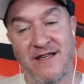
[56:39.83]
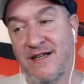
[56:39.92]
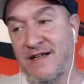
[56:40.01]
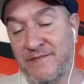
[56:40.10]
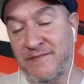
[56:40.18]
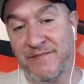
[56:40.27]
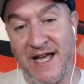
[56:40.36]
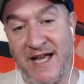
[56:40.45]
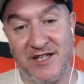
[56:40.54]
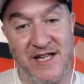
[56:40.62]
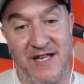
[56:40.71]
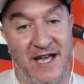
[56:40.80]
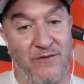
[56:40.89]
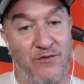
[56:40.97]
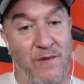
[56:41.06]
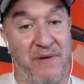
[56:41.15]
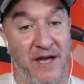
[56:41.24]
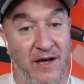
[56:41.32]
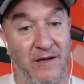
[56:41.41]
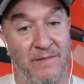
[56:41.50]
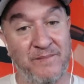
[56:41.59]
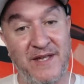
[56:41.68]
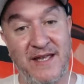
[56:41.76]
hashtag rebel
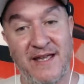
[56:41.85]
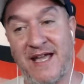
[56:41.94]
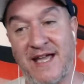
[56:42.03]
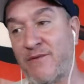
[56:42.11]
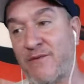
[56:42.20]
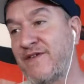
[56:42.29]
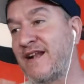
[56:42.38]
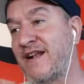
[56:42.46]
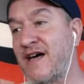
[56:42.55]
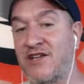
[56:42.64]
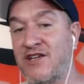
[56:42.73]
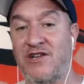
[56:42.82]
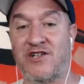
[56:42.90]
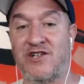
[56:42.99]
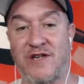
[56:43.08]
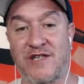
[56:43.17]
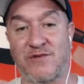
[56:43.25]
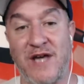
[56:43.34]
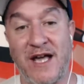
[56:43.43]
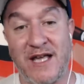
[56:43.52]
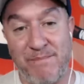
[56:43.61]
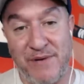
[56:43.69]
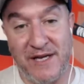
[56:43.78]
and we've got a lot of good entries. We're not going to
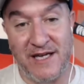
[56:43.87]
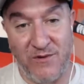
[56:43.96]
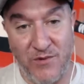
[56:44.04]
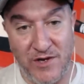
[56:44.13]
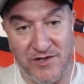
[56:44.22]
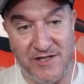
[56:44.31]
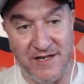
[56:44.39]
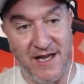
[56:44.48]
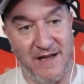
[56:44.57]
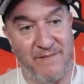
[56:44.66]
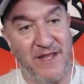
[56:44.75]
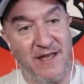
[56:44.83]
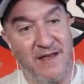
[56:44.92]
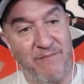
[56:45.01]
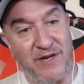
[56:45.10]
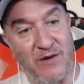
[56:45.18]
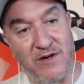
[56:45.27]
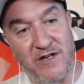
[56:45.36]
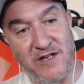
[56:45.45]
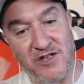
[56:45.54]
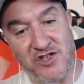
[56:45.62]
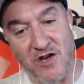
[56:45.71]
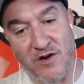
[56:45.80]
pick any winners tonight, but I wanted to
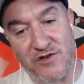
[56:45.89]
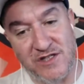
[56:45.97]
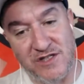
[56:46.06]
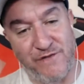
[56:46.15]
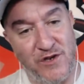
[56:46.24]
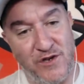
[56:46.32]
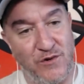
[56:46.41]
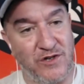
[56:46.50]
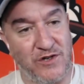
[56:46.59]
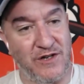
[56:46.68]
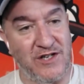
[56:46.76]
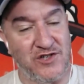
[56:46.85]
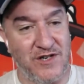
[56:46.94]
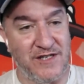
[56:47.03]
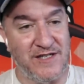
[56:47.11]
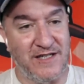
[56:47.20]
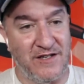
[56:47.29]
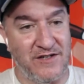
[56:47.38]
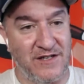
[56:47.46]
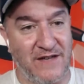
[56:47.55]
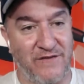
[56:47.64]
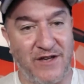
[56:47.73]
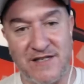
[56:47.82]
show just a few good entries to give you, give you
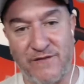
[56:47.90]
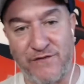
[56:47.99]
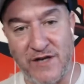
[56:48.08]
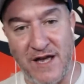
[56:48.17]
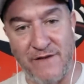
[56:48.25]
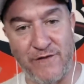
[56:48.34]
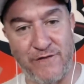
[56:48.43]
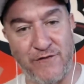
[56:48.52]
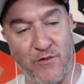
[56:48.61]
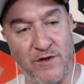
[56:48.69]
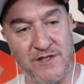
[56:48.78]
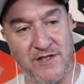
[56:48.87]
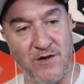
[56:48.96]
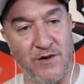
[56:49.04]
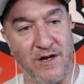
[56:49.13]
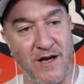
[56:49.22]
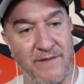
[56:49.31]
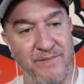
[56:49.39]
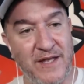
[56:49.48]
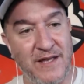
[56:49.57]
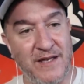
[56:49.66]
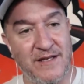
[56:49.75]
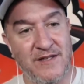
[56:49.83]
guys a flavor for what's going on.
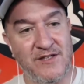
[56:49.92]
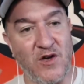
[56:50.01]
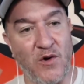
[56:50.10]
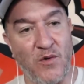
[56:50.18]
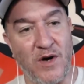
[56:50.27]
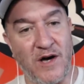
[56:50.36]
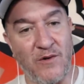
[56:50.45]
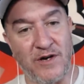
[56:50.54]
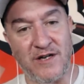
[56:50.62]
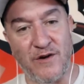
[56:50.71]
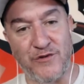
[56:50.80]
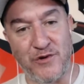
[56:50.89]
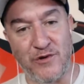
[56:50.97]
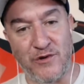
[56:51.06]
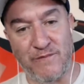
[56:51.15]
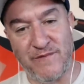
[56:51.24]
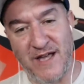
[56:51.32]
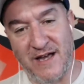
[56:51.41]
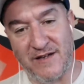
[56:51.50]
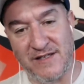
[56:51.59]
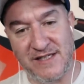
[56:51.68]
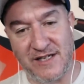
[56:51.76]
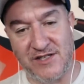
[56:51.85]
So uh, we're going to go through uh,
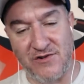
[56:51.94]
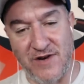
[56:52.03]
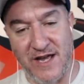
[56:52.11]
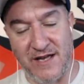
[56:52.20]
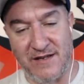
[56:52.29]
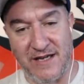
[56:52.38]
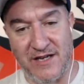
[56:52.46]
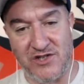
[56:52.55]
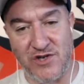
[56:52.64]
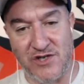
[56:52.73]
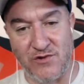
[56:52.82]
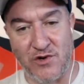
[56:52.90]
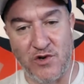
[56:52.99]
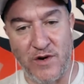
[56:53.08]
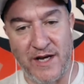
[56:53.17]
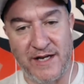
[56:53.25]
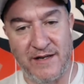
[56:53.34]
six or eight entries real quick,